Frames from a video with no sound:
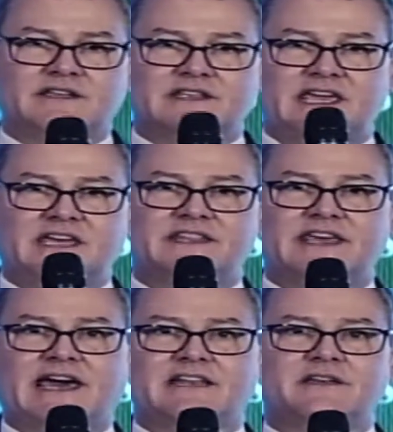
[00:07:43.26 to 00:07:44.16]
in
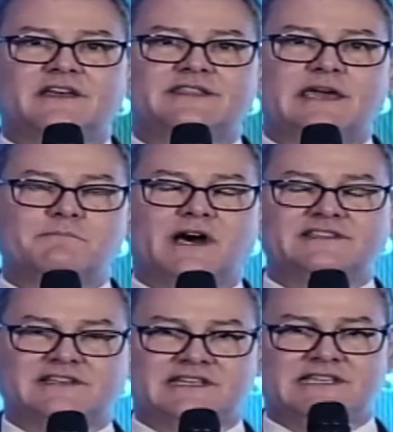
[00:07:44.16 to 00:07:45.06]
that they
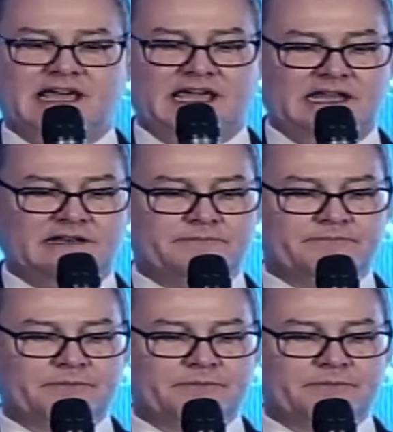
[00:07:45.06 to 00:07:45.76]
must contain